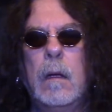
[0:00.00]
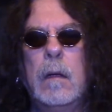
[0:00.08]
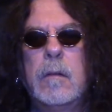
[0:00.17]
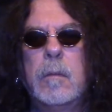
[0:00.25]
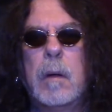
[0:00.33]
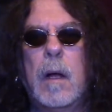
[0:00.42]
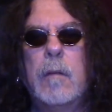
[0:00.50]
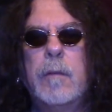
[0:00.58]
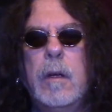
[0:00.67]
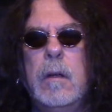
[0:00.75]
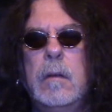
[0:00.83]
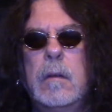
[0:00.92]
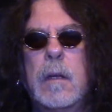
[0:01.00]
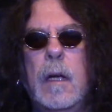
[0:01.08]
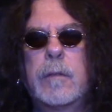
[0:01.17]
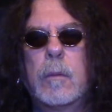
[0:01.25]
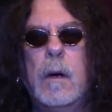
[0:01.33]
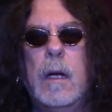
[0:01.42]
This is Blind Views.
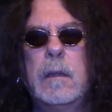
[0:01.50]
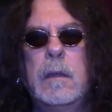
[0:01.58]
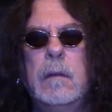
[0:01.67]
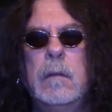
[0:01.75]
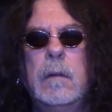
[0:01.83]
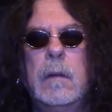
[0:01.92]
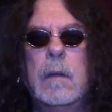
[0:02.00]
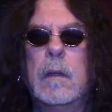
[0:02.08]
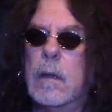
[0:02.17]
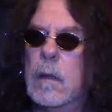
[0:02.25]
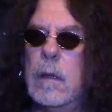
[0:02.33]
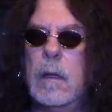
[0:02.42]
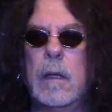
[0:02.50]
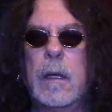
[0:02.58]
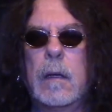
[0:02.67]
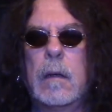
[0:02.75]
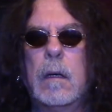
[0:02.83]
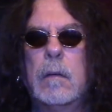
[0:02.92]
Thanks for watching. And
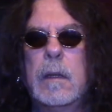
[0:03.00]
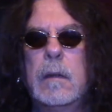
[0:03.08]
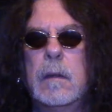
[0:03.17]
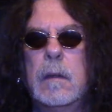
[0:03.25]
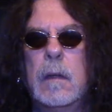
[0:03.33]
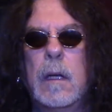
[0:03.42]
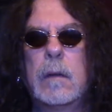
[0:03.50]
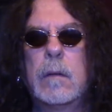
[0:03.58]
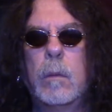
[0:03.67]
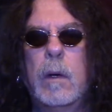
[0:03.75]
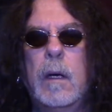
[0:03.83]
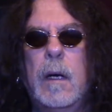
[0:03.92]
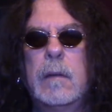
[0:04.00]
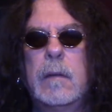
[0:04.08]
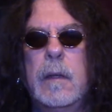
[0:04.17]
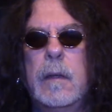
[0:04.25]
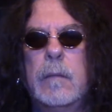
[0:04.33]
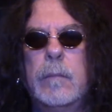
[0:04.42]
like always, that's the way I
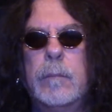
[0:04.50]
see it.